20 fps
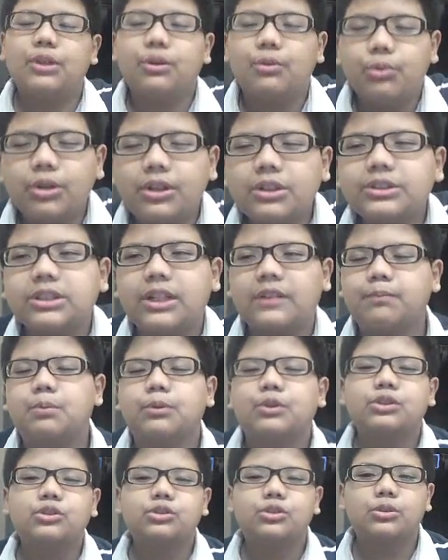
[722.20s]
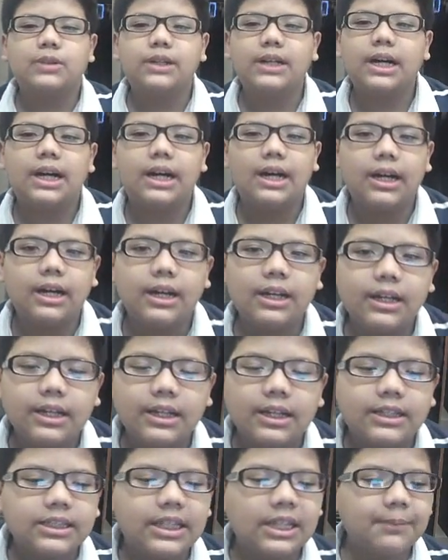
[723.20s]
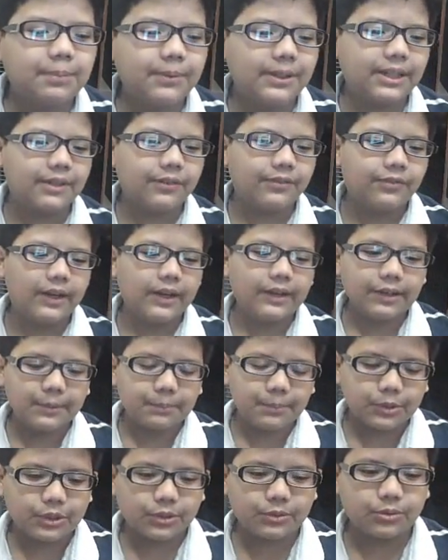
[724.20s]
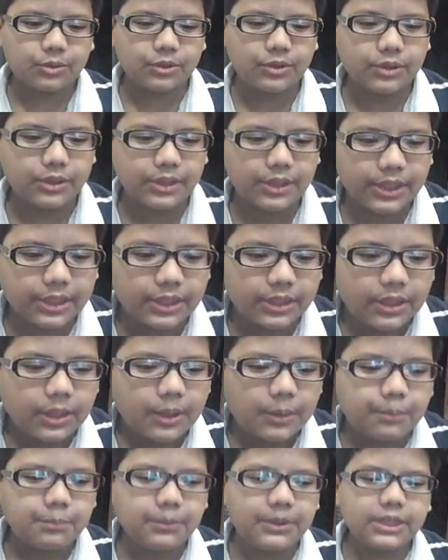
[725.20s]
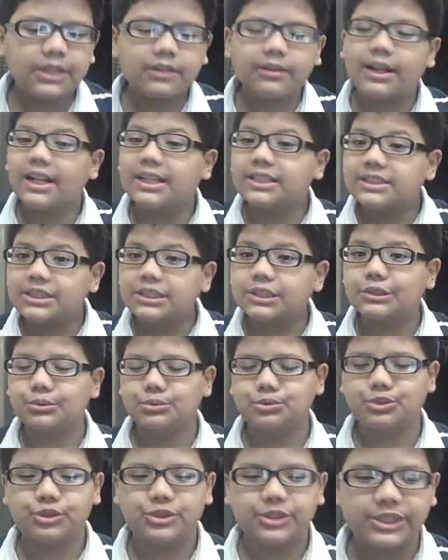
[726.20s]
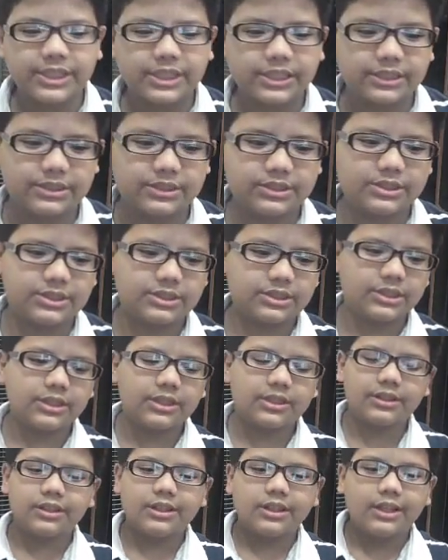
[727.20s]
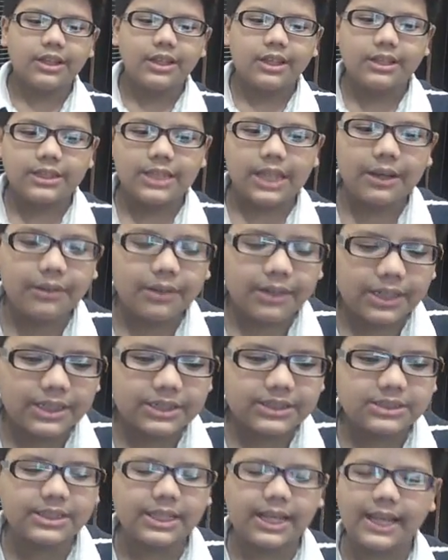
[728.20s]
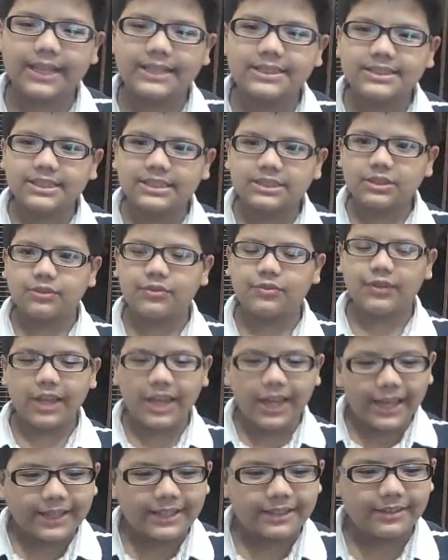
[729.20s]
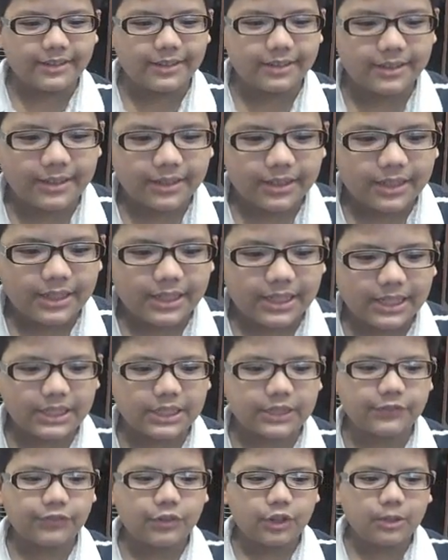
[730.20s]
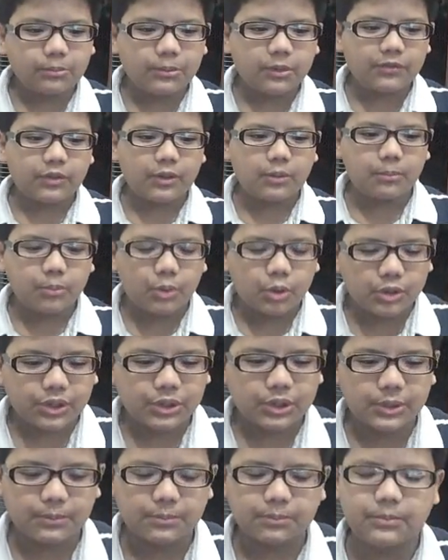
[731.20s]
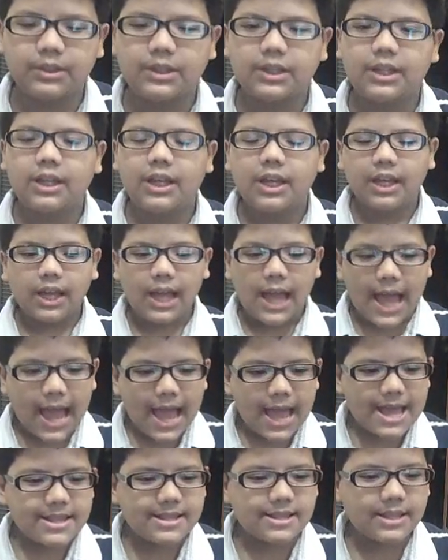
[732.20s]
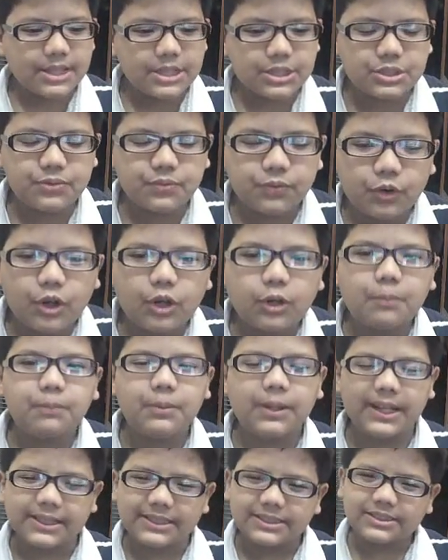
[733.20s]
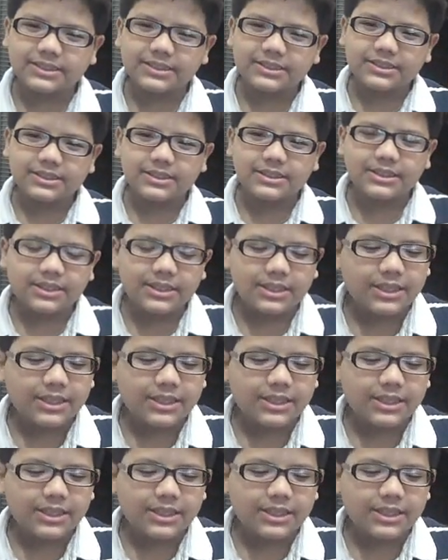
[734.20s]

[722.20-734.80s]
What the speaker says: the roles of protozoa are they play a very important role in mineralizing nutrients. They release the excess of N in the form of ammonium, NH4+.